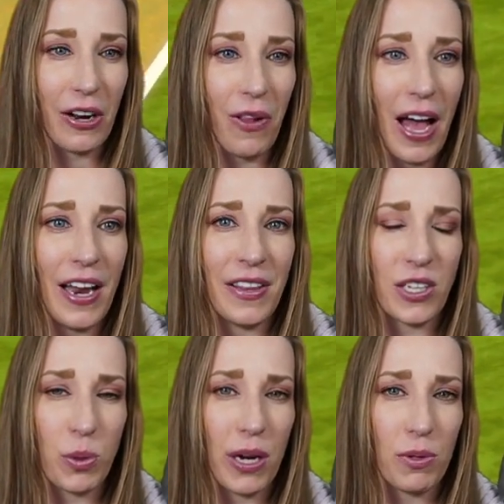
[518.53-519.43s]
lot, and
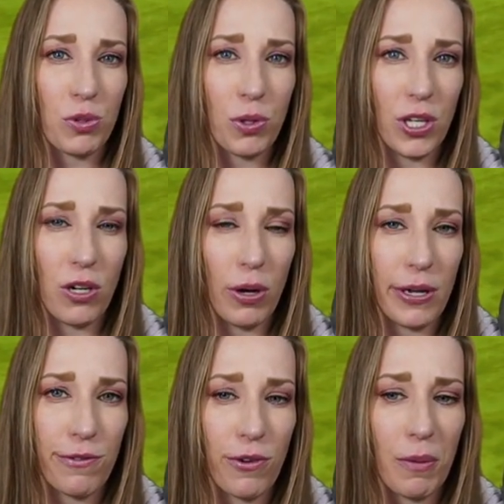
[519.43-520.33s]
that's what I was really
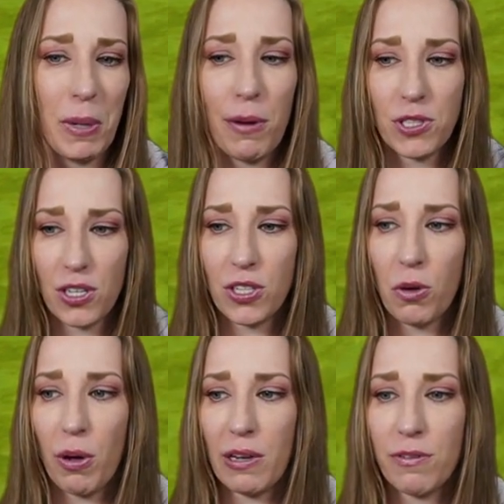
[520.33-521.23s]
going for, but I was also
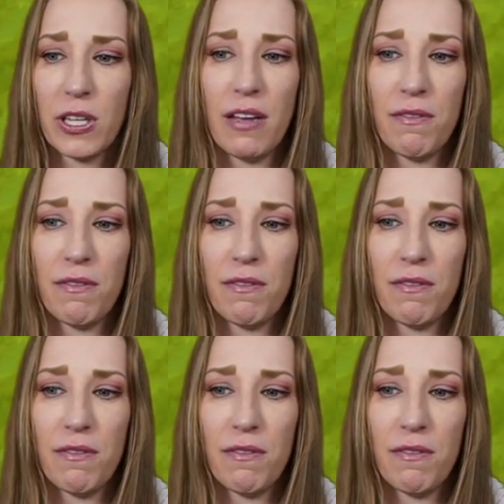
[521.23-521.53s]
going for that